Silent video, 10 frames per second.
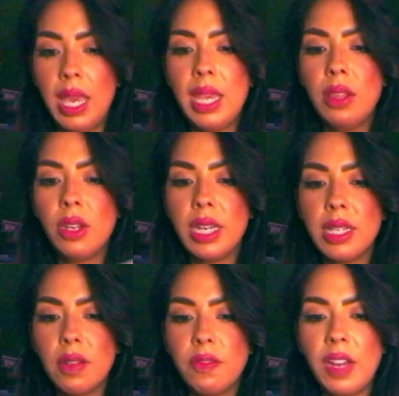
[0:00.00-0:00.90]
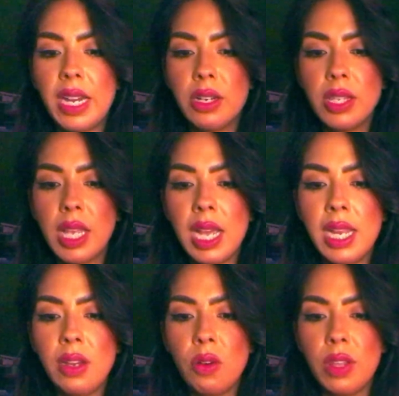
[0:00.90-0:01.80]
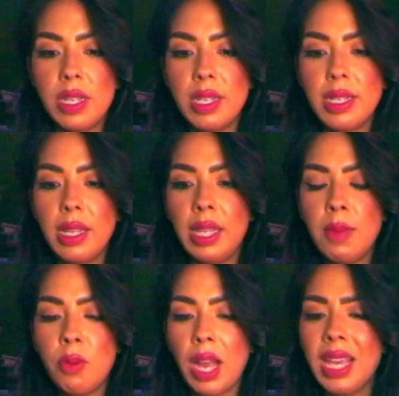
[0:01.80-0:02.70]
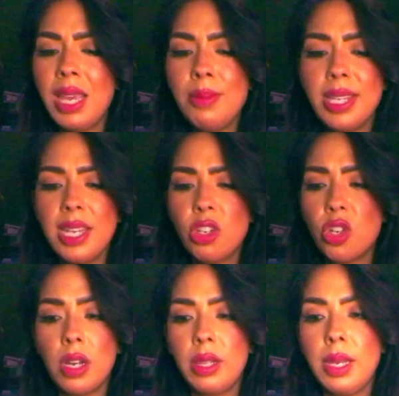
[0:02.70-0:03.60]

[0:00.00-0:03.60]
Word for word: Either it's a fire sign or this is a Libra. I keep seeing strong